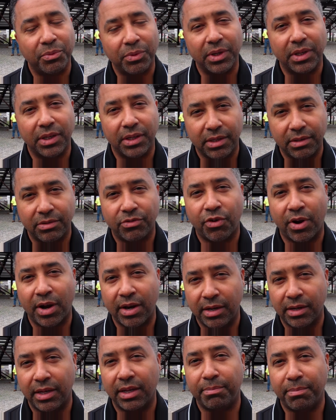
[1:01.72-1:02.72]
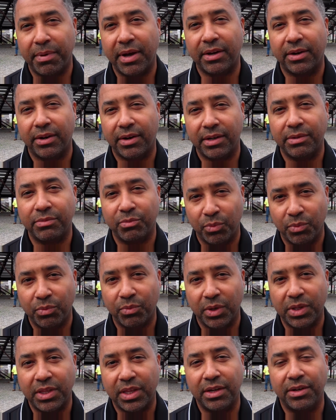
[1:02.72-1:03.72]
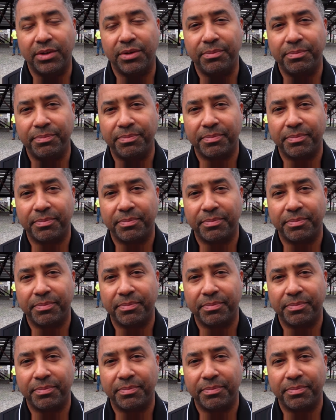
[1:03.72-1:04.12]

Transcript: really trying to get better at what they do.